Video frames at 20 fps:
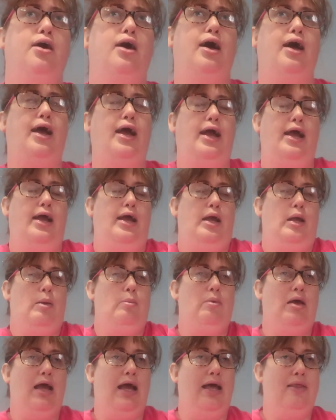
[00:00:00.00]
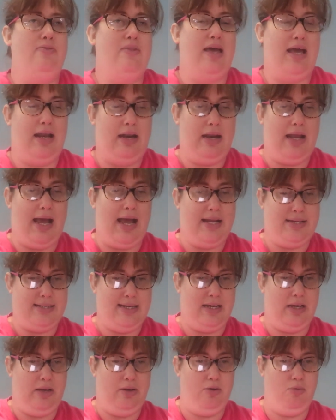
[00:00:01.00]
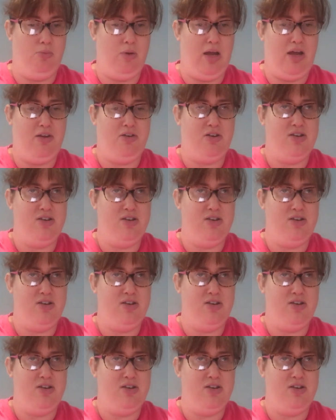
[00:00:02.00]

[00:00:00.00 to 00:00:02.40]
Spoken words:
and then edit and upload,